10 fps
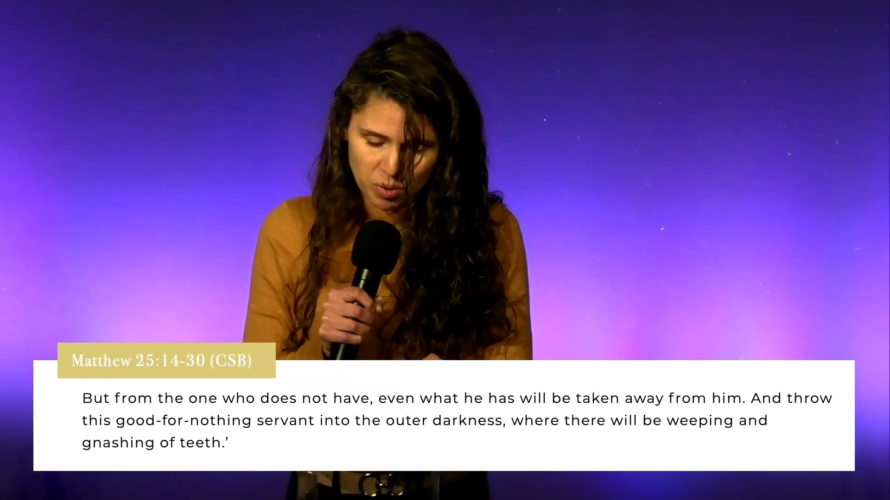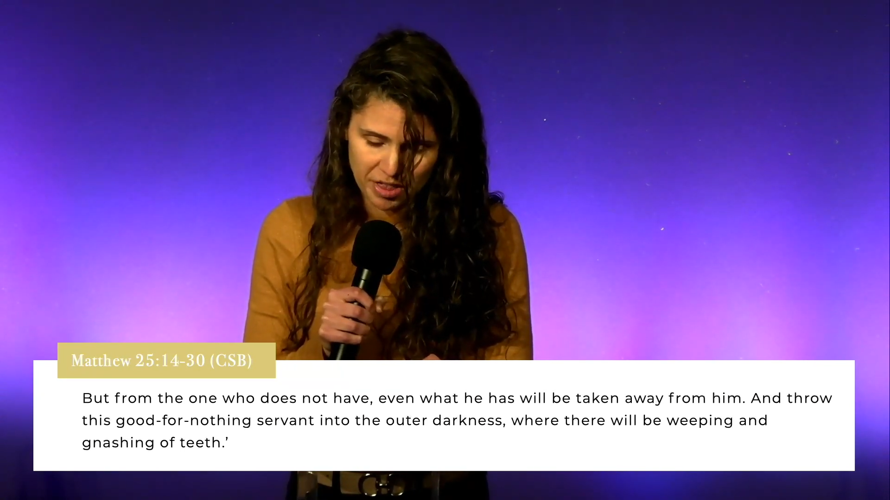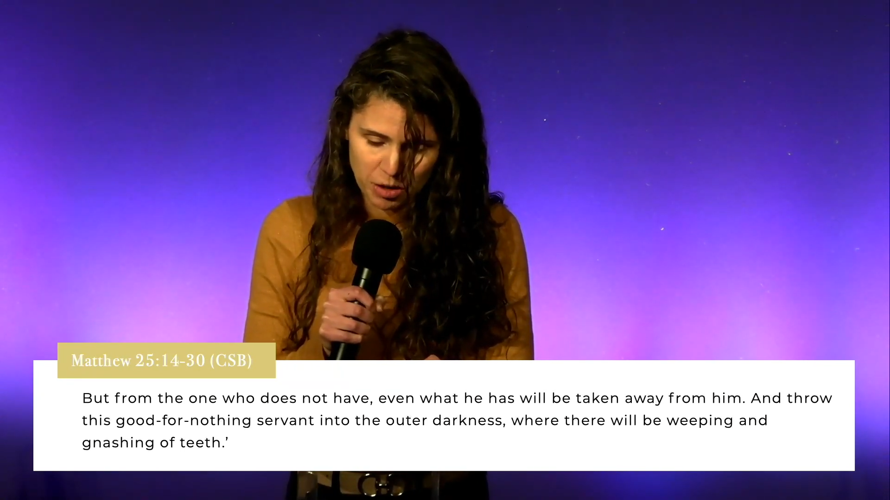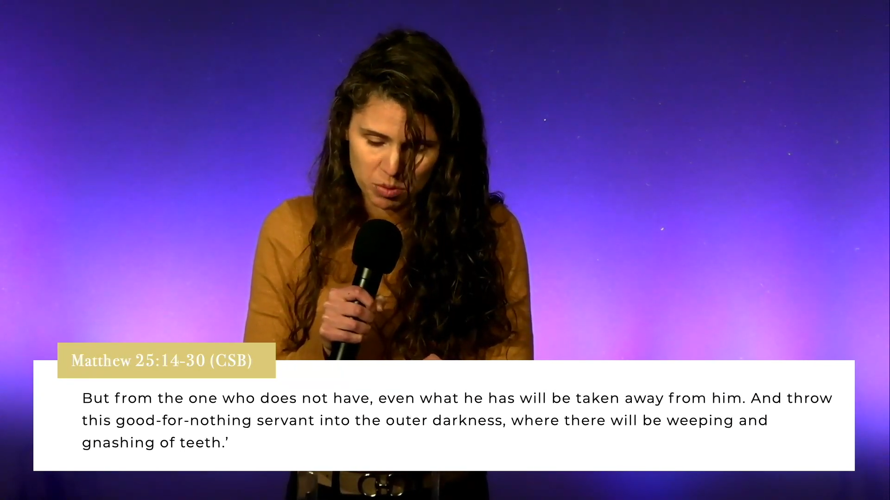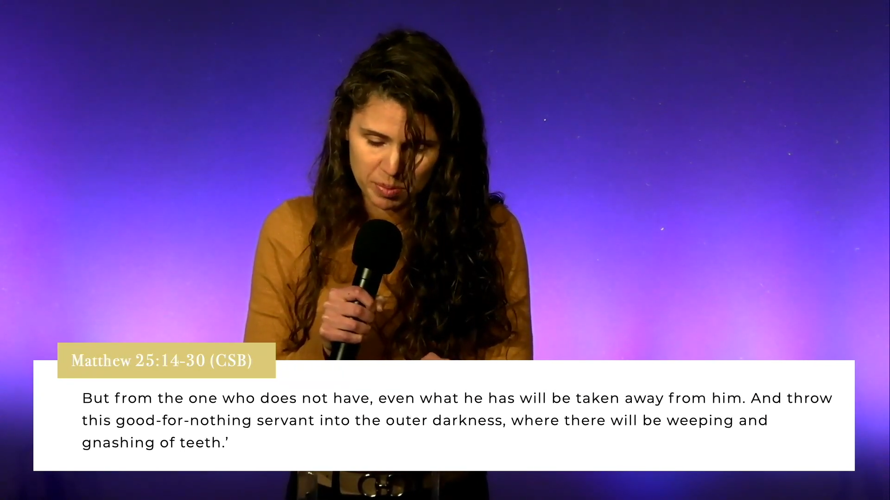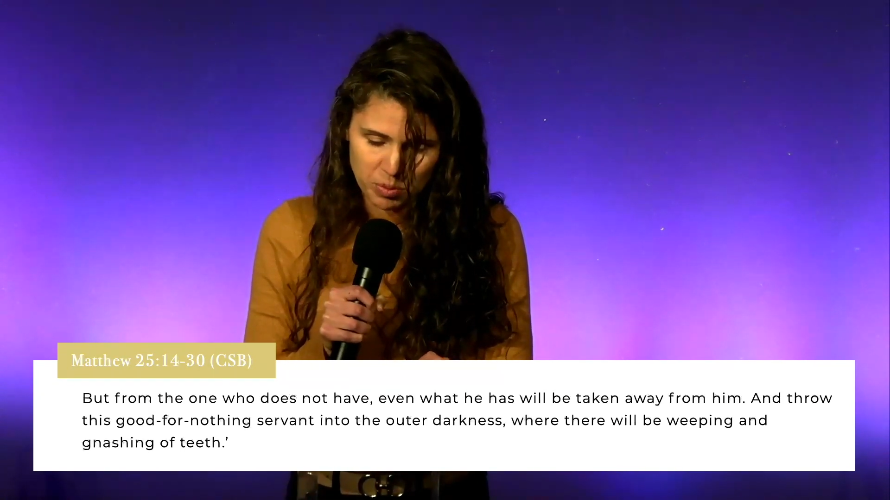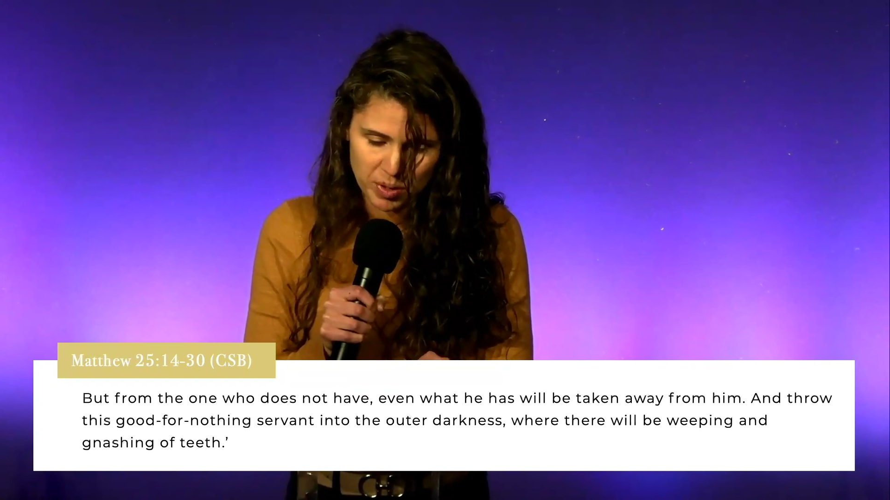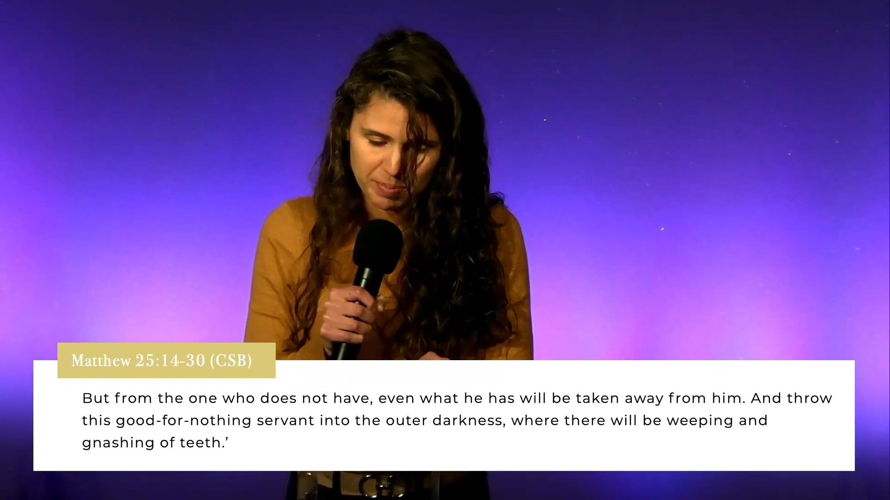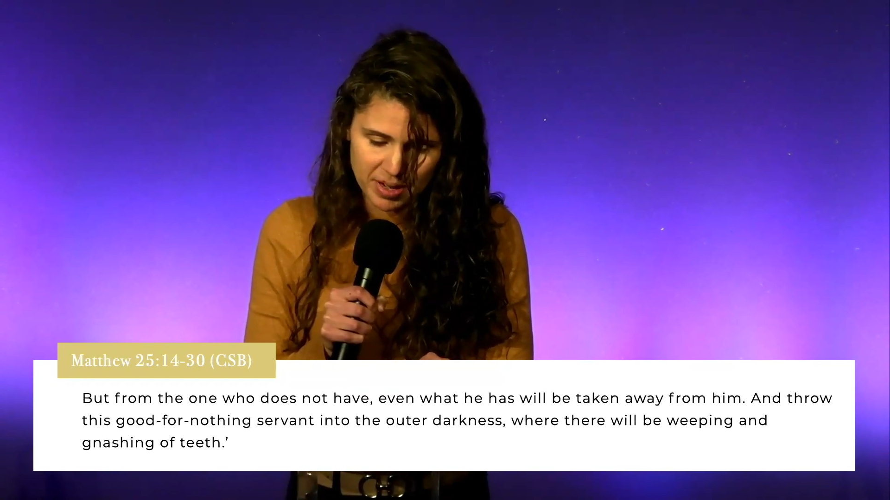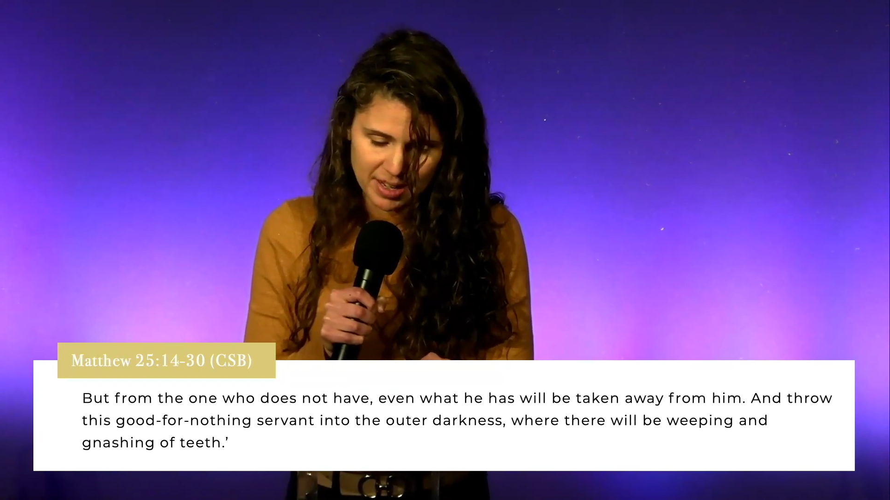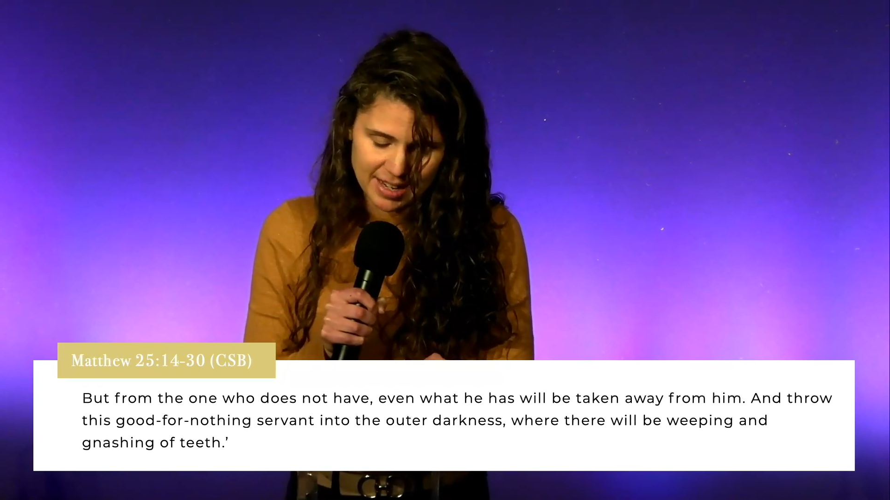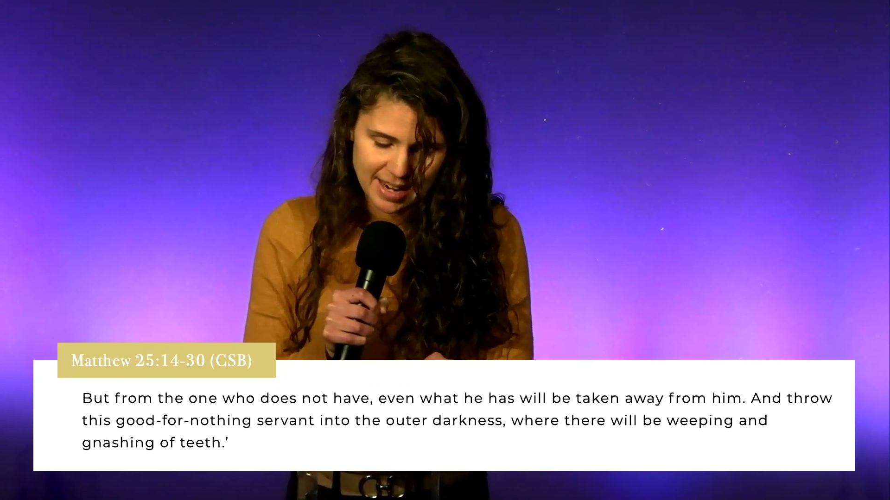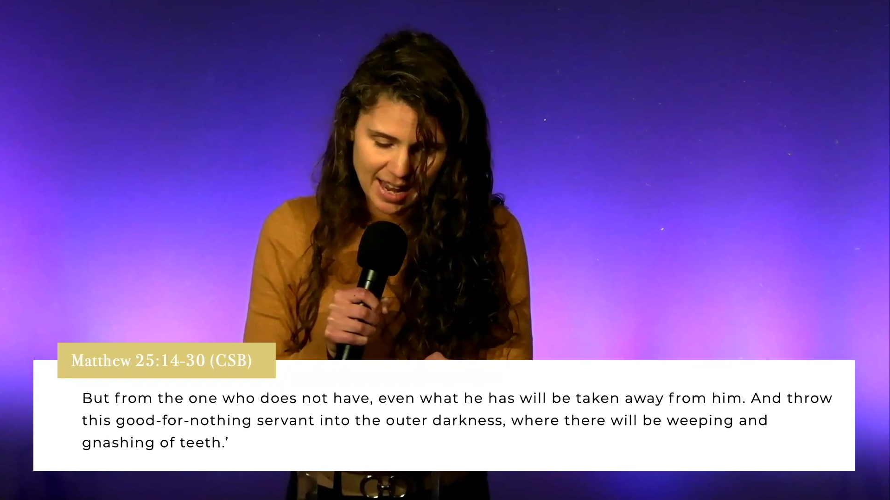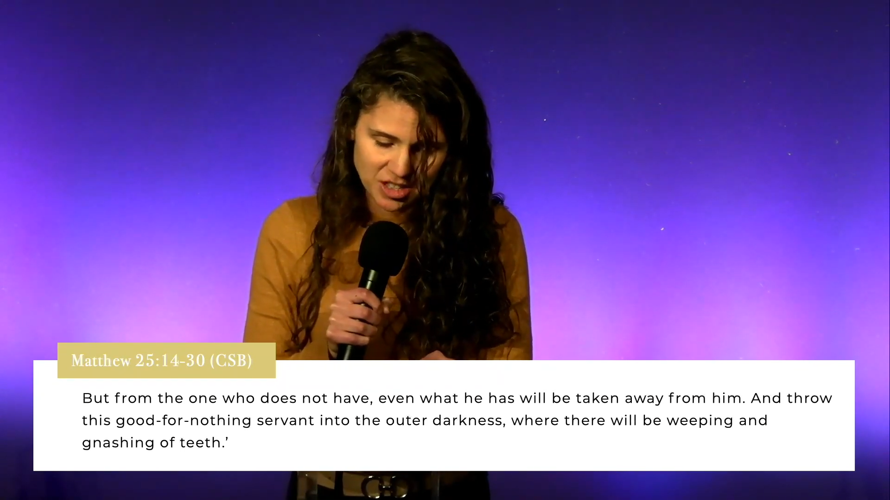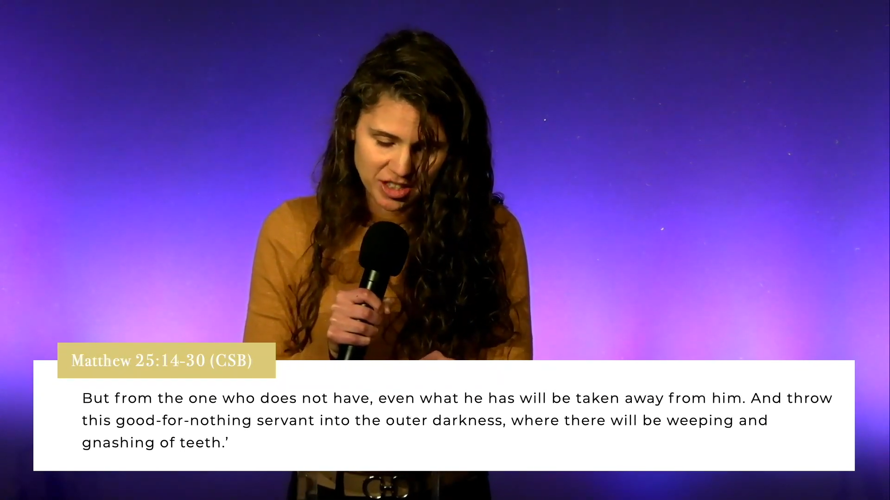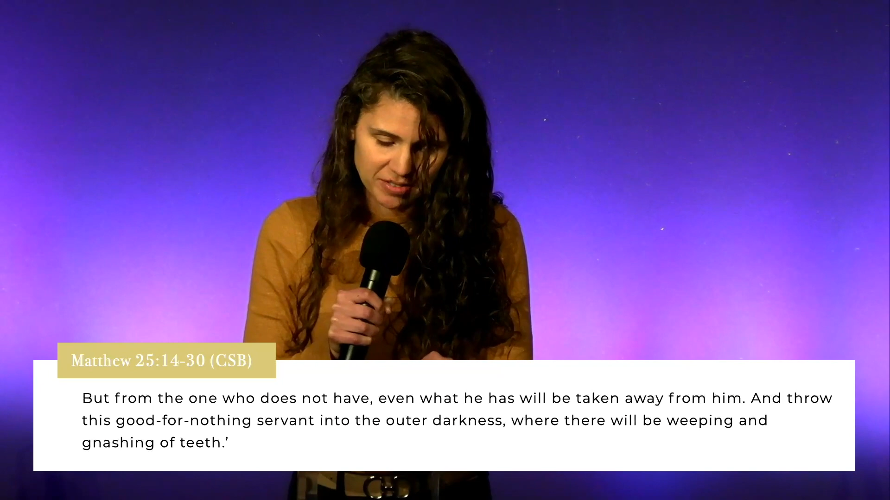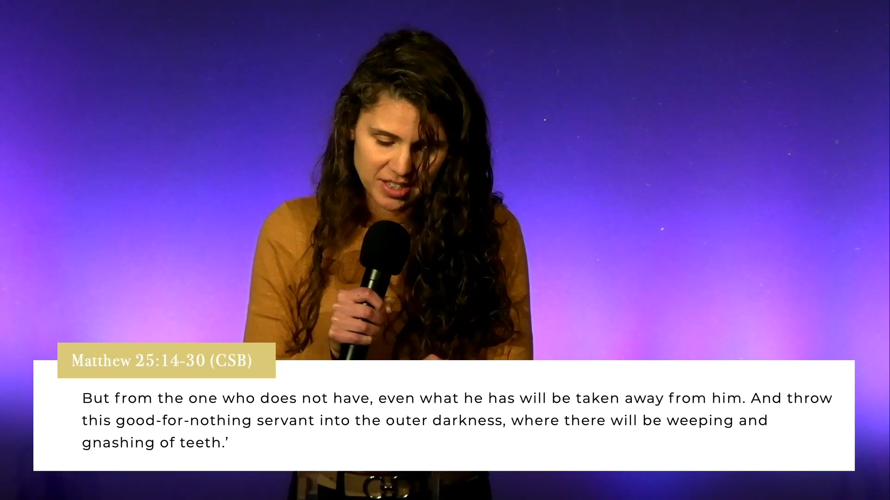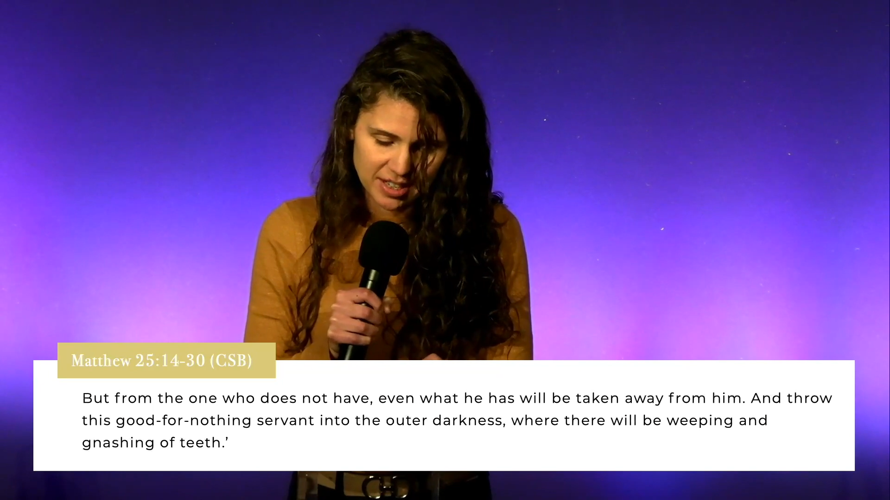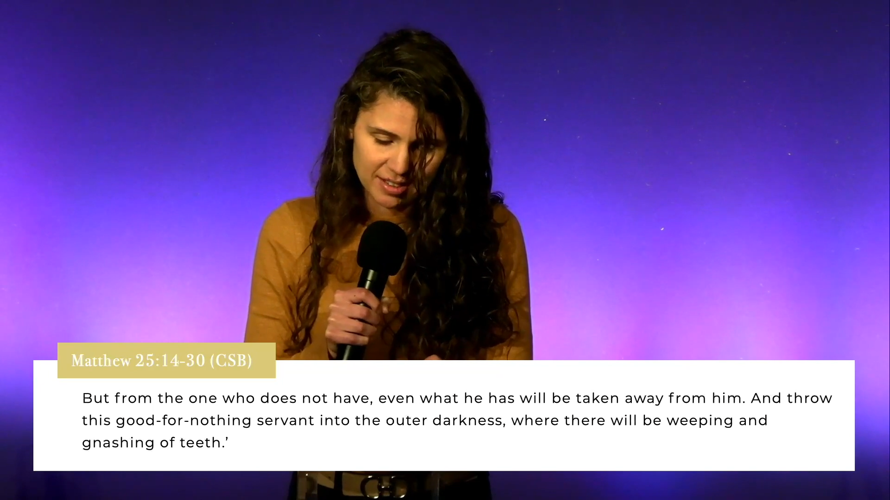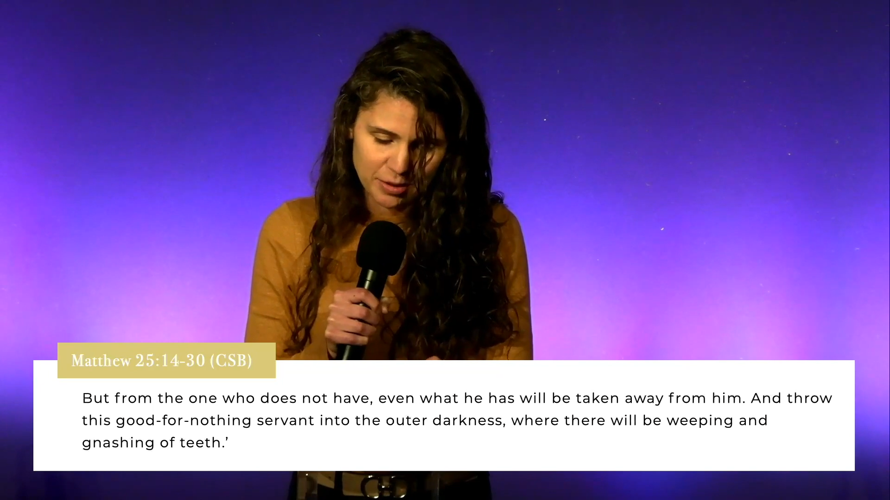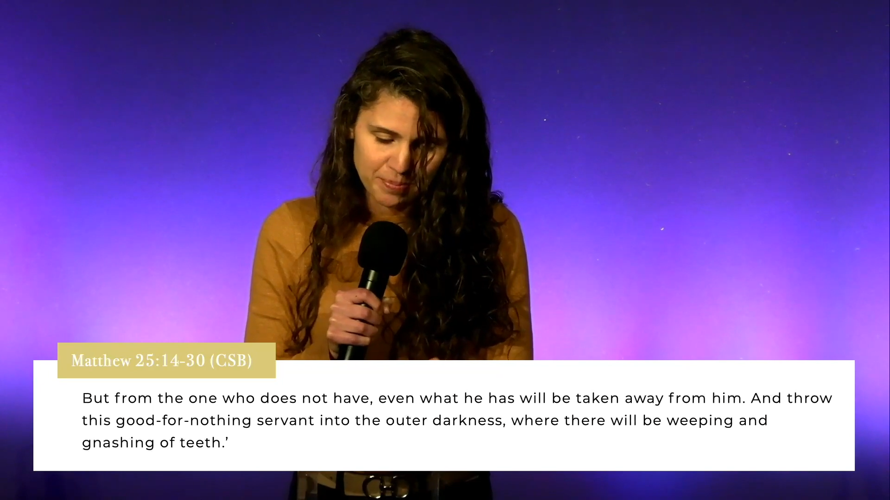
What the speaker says: where there will be weeping and gnashing of teeth.